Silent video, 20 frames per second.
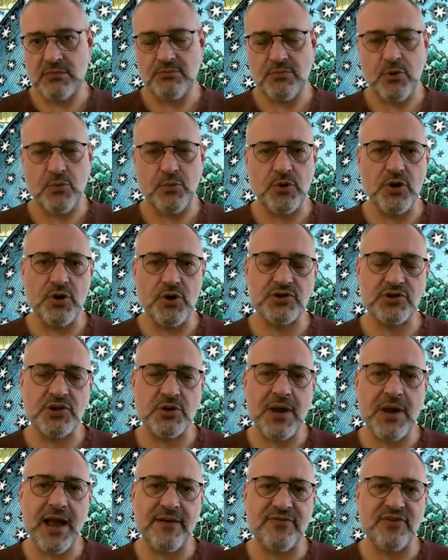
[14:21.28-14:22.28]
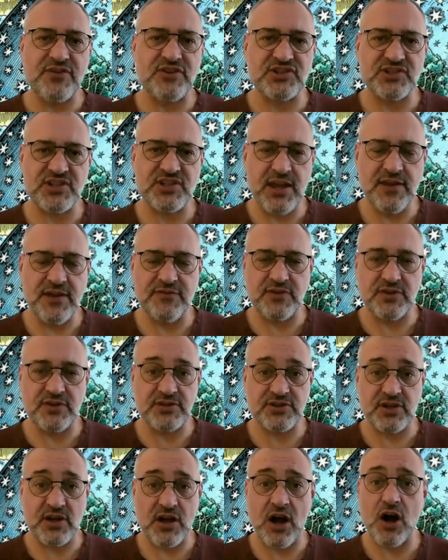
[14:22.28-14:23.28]
but we also have the
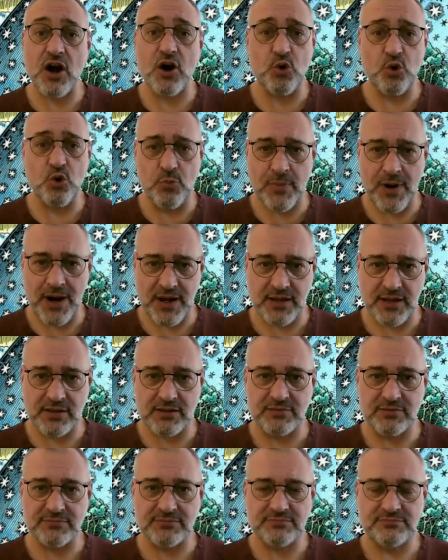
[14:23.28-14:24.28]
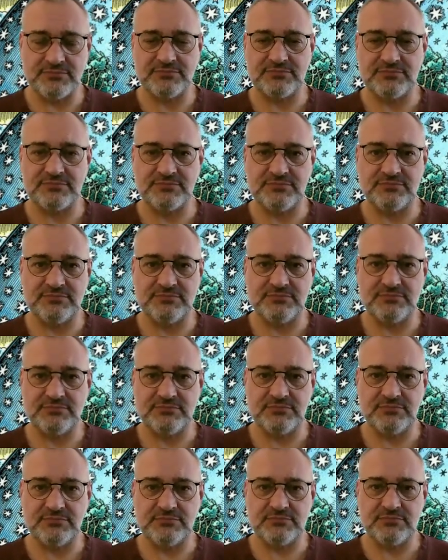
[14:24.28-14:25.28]
saviors are all male,
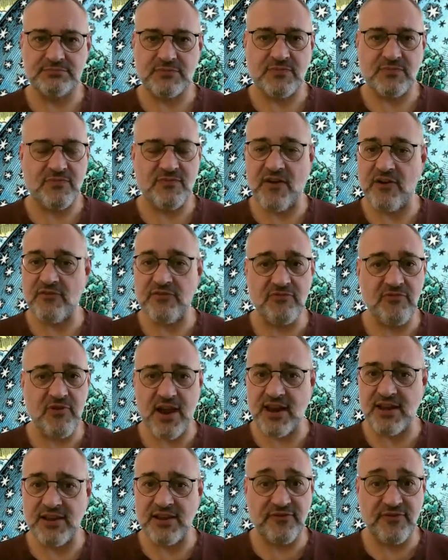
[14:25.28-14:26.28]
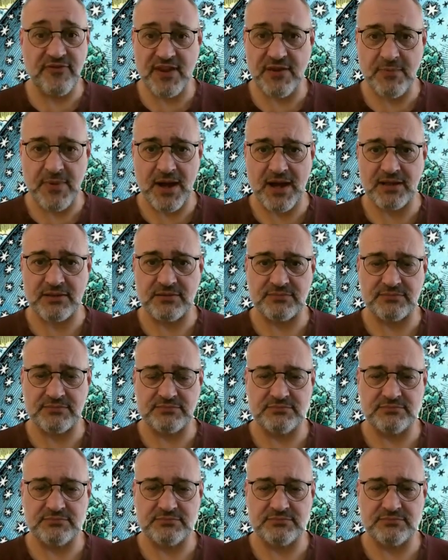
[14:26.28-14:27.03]
very rarely female.